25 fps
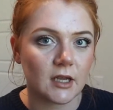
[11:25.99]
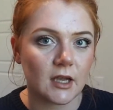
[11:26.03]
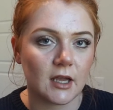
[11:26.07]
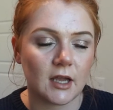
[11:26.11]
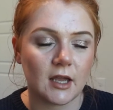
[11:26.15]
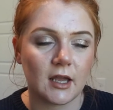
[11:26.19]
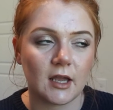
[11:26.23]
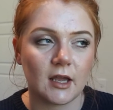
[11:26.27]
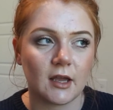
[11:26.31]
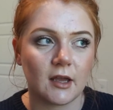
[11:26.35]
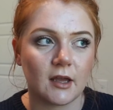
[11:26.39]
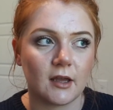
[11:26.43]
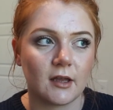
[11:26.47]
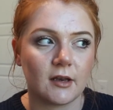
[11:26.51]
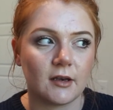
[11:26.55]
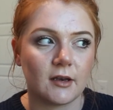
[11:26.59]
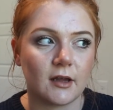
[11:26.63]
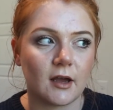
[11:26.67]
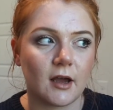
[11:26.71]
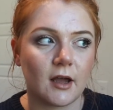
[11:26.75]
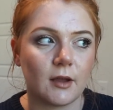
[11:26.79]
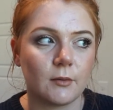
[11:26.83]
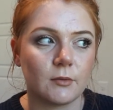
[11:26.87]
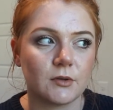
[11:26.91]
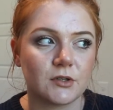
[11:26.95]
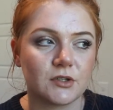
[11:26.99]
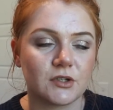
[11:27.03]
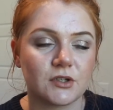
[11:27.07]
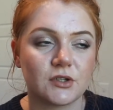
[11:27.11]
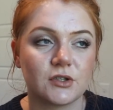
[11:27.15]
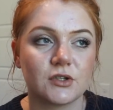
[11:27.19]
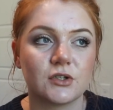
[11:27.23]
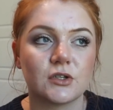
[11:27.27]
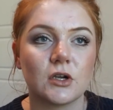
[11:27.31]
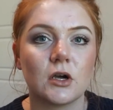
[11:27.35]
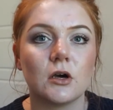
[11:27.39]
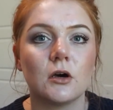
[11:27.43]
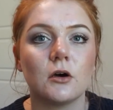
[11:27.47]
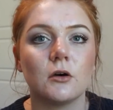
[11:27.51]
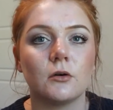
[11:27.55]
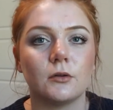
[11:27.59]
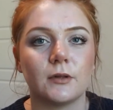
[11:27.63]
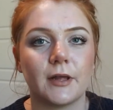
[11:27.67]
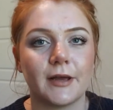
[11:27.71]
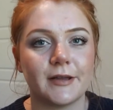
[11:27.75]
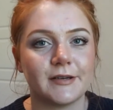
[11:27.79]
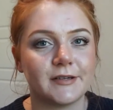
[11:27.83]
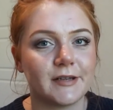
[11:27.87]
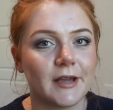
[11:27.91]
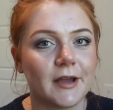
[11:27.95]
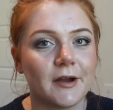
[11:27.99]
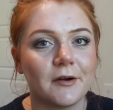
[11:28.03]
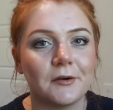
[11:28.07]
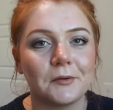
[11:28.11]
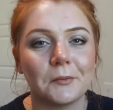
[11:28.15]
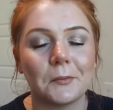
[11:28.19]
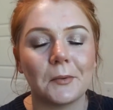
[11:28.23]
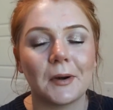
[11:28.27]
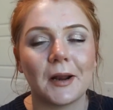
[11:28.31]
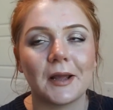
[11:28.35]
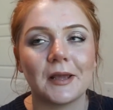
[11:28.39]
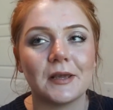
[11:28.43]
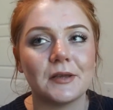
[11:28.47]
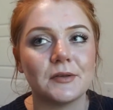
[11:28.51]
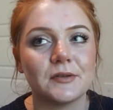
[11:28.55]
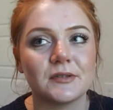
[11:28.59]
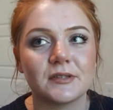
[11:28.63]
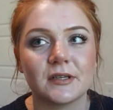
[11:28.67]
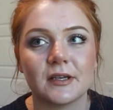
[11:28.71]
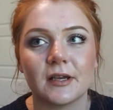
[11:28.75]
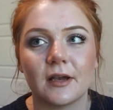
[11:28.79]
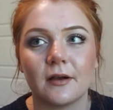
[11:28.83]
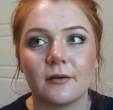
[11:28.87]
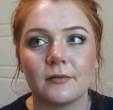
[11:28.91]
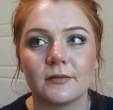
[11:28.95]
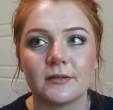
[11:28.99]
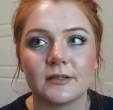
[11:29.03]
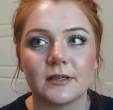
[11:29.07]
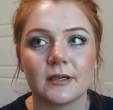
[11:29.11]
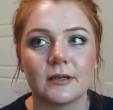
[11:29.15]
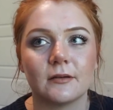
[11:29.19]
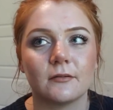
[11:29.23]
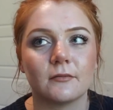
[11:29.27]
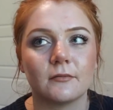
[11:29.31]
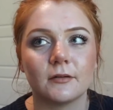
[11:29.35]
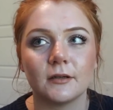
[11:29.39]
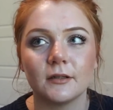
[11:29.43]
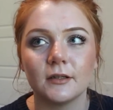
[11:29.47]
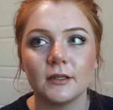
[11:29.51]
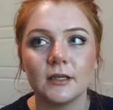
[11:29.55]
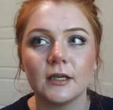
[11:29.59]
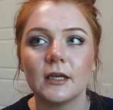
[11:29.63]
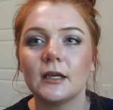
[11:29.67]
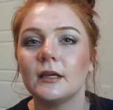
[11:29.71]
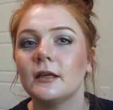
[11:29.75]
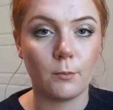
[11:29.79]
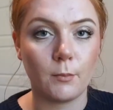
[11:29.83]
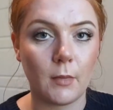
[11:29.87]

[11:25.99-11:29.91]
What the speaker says: and I was so let down when I used it. I was like, really?